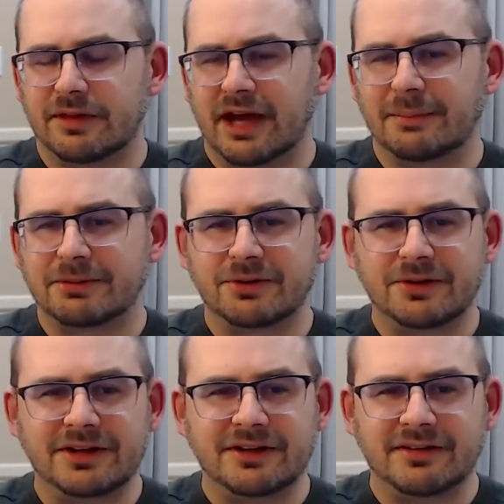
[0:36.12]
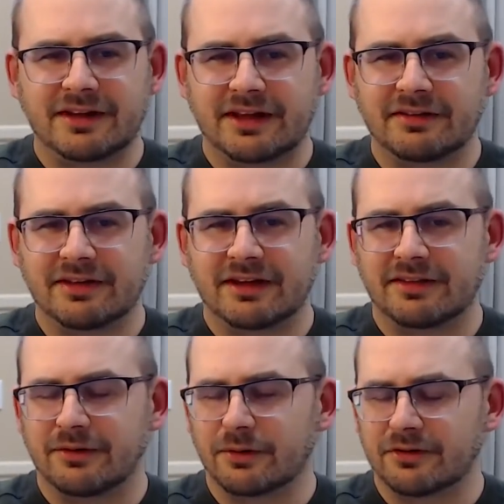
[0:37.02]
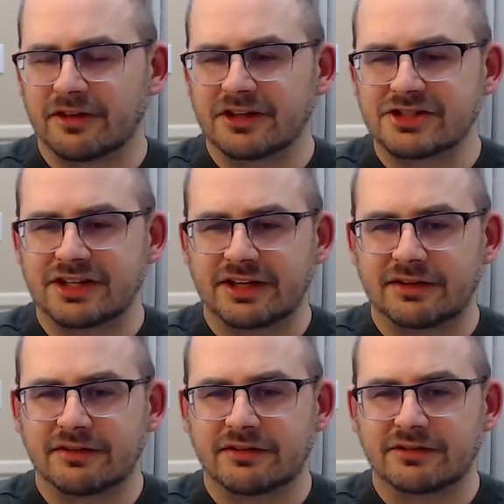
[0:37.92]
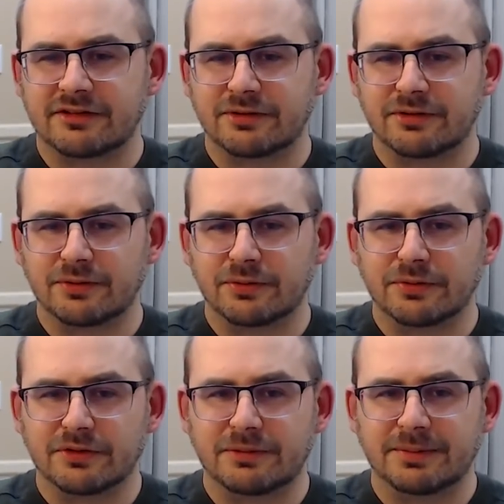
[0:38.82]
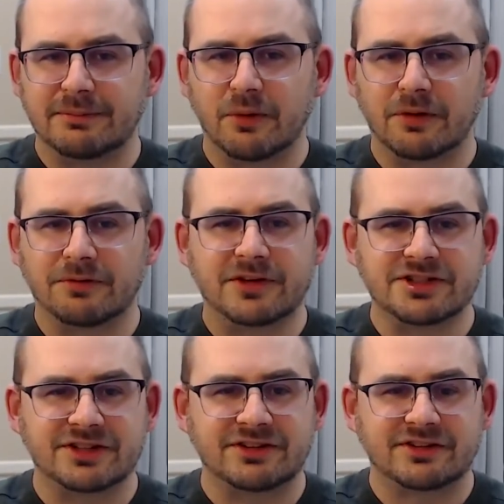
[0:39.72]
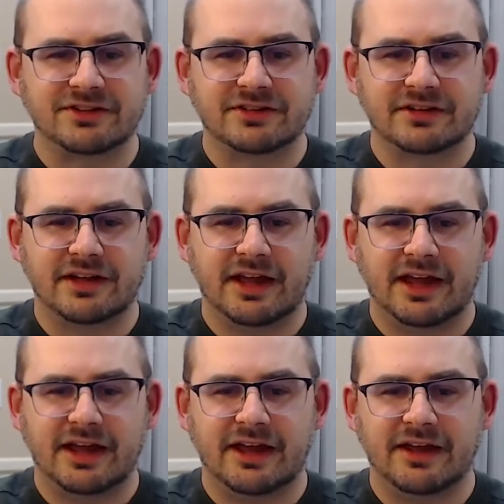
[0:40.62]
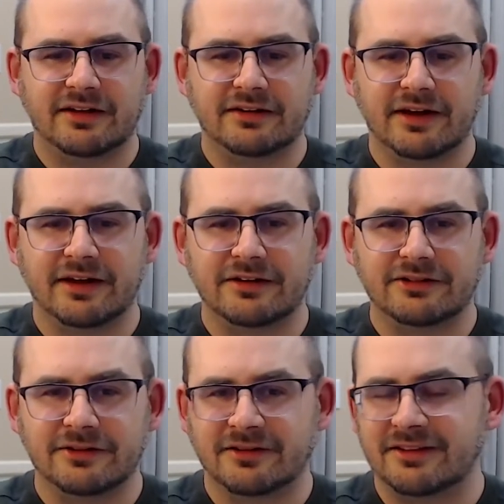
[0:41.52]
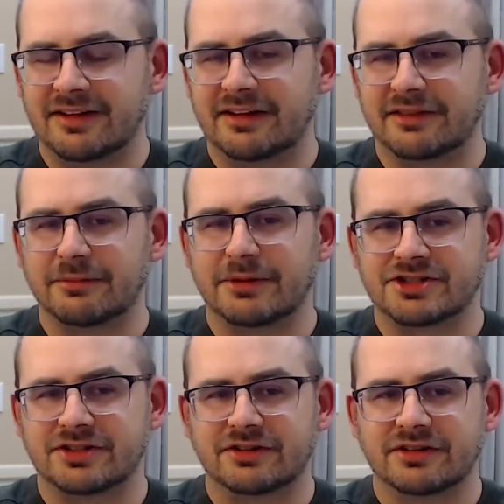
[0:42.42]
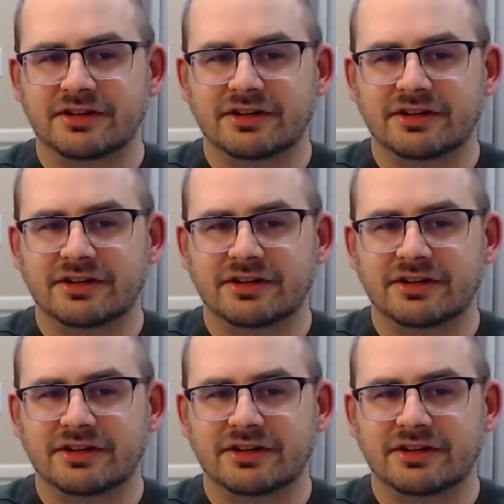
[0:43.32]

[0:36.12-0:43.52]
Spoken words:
the opportunities and insights that the organization needs to be more efficient and to succeed in their mission.